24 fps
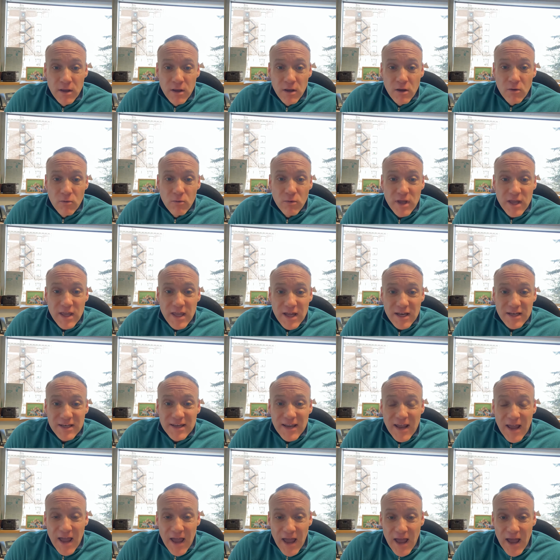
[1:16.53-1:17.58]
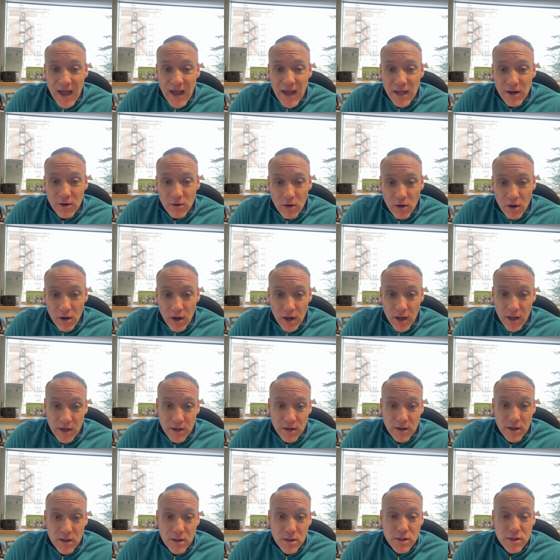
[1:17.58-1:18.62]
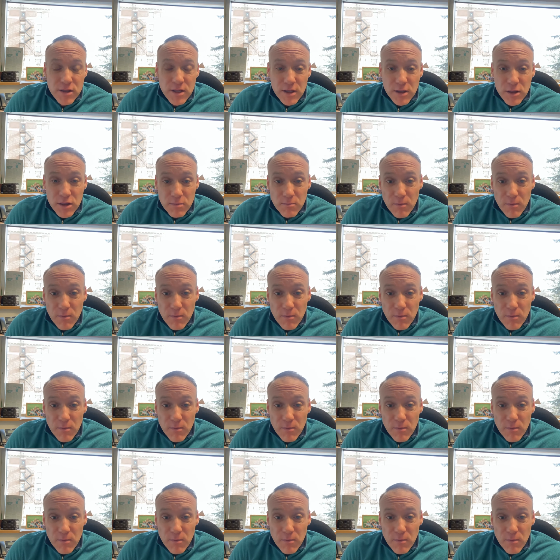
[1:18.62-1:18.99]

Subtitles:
we get to add on 6